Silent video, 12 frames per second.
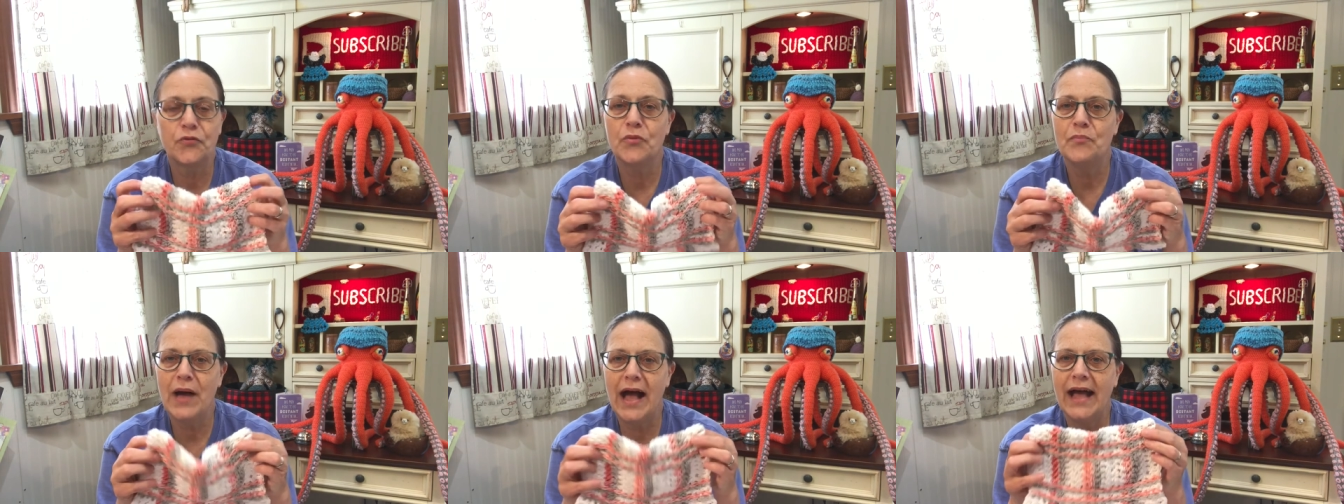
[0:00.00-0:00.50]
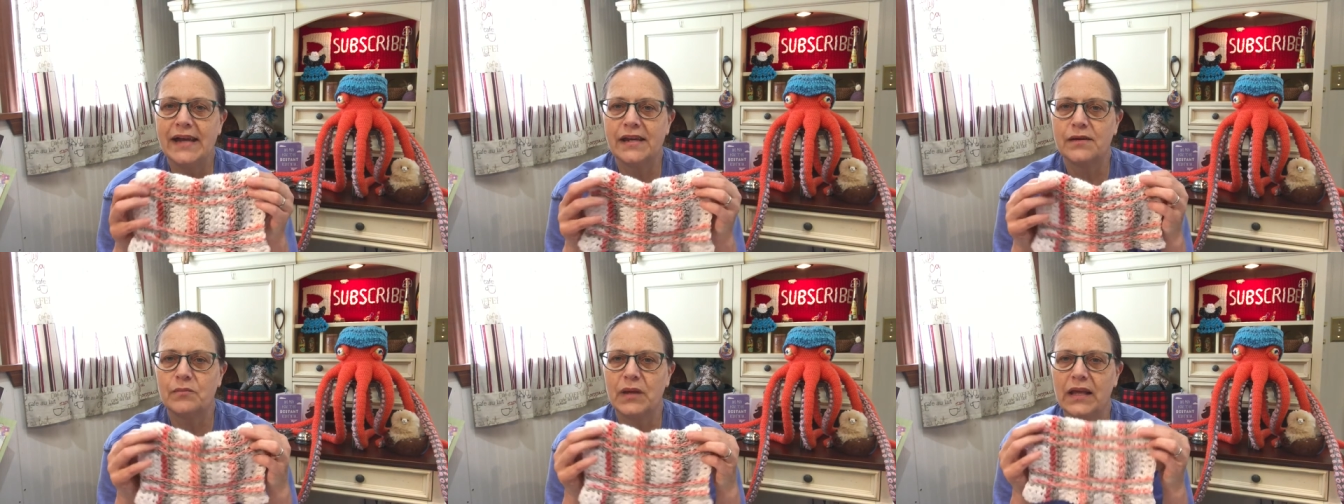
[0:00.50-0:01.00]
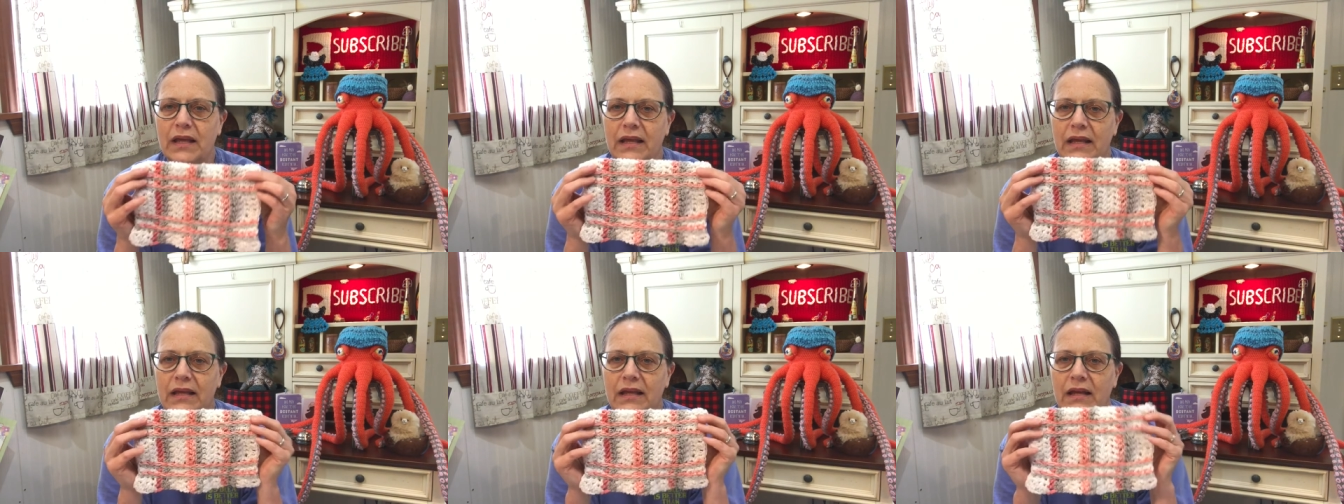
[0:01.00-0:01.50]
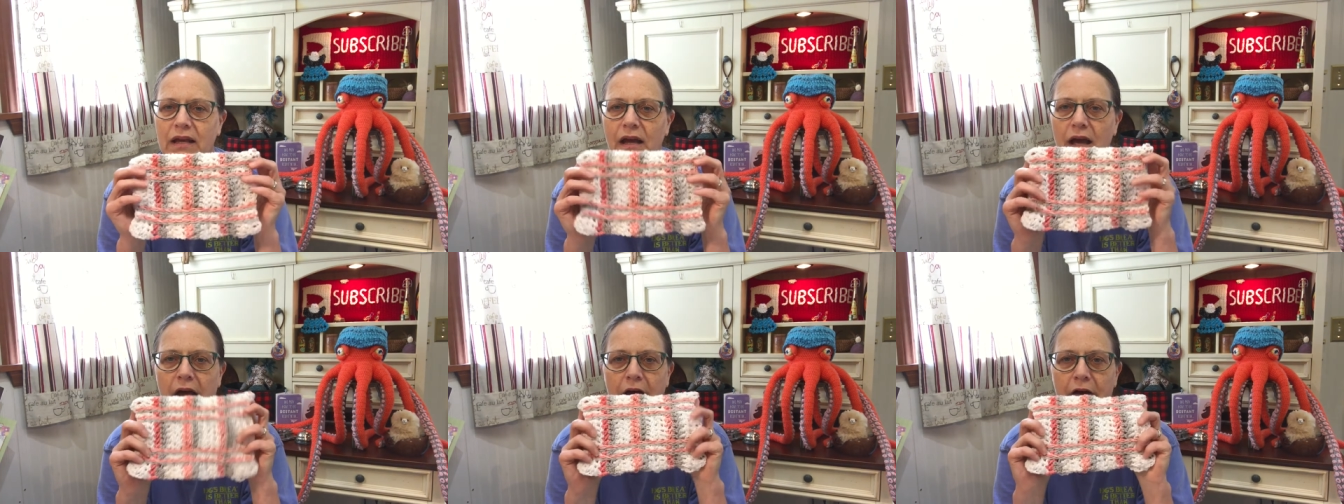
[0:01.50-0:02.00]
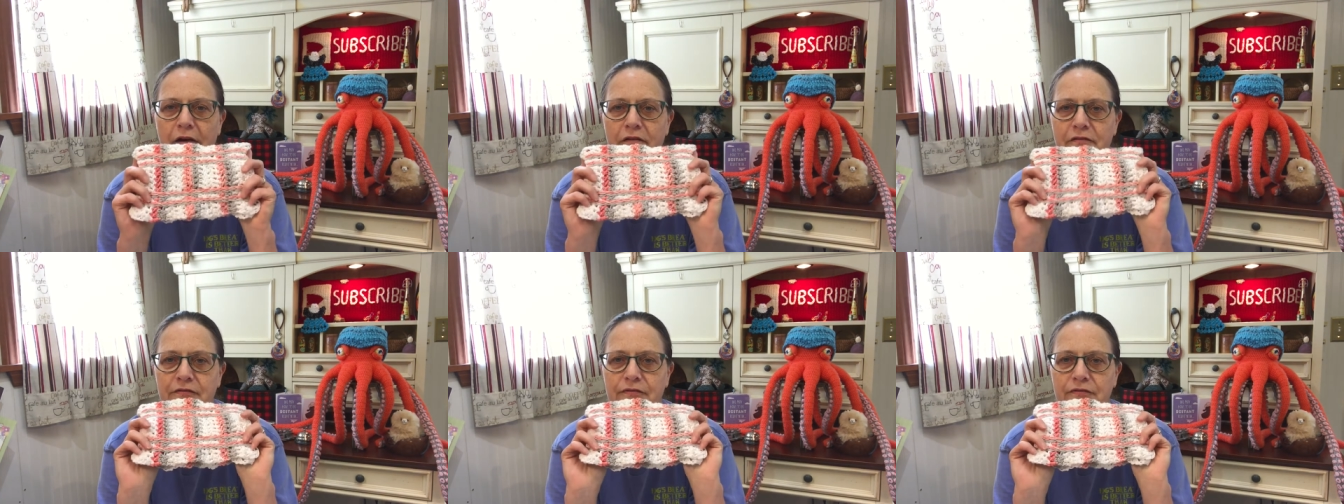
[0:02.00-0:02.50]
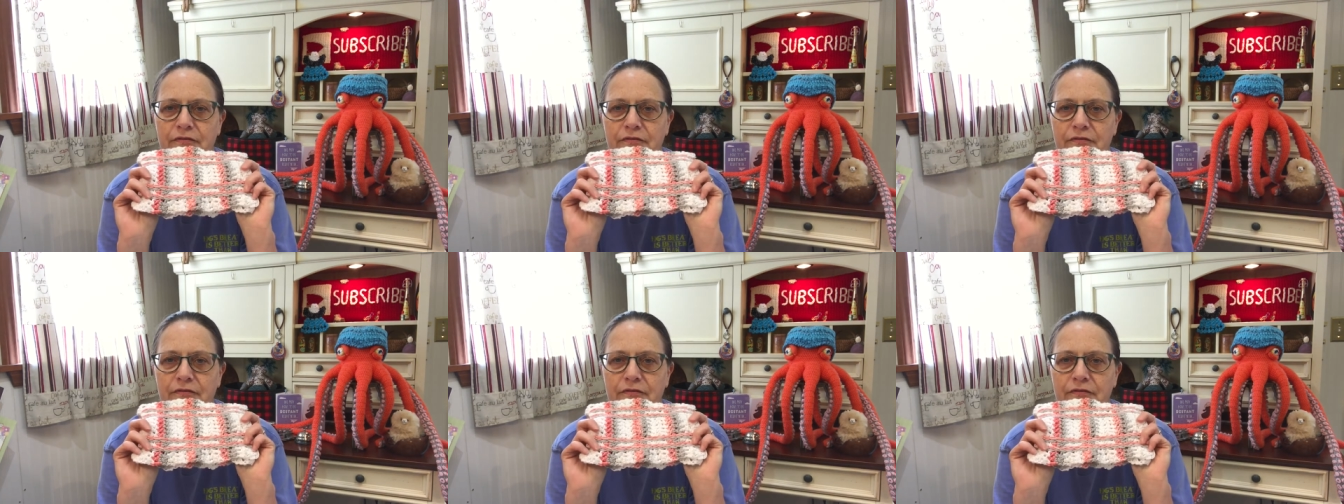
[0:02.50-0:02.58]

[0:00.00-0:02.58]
reminded me of